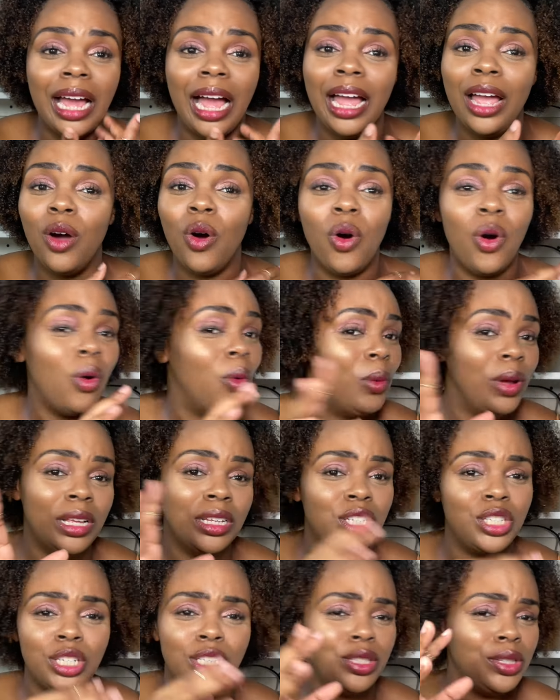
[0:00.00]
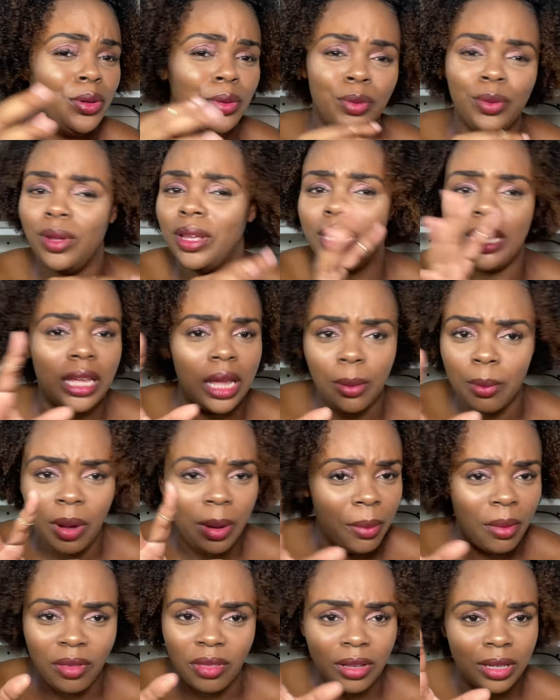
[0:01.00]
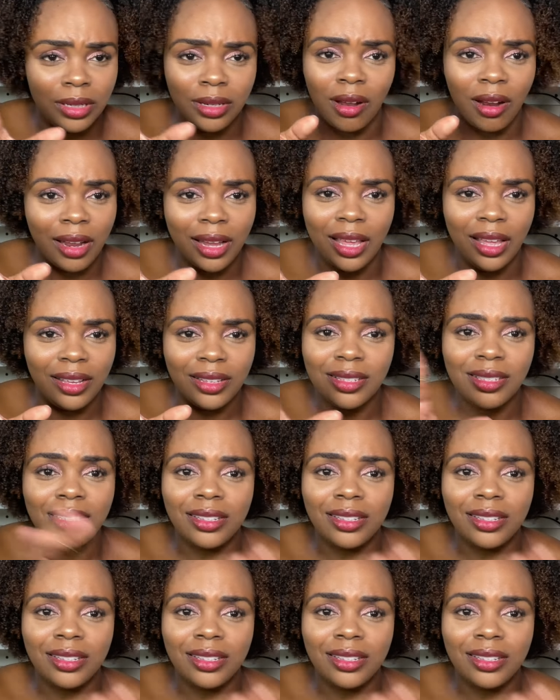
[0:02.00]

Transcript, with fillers: I always just knew get my mother a Dark Kiss,